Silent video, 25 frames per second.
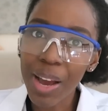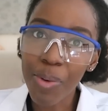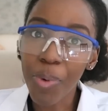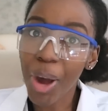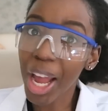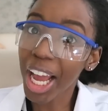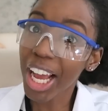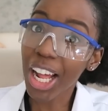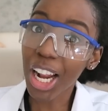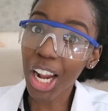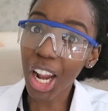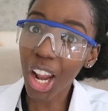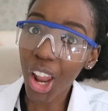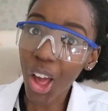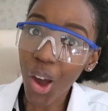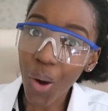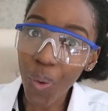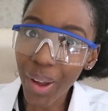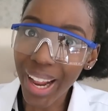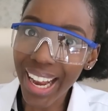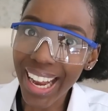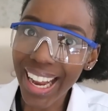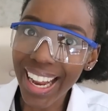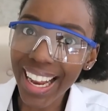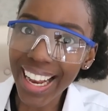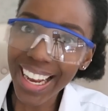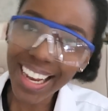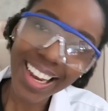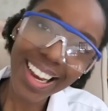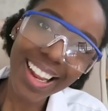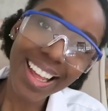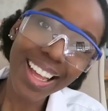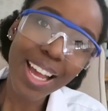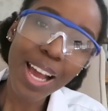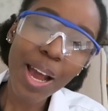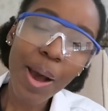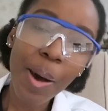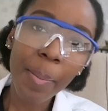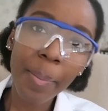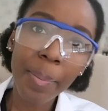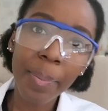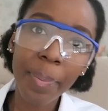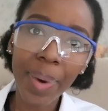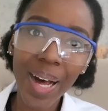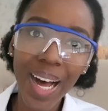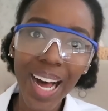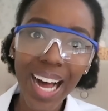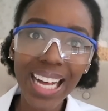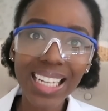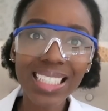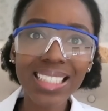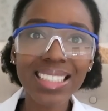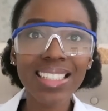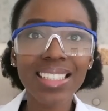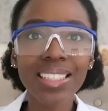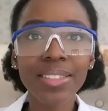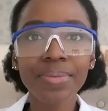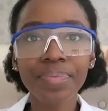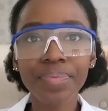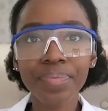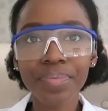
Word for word: and we're glowing, but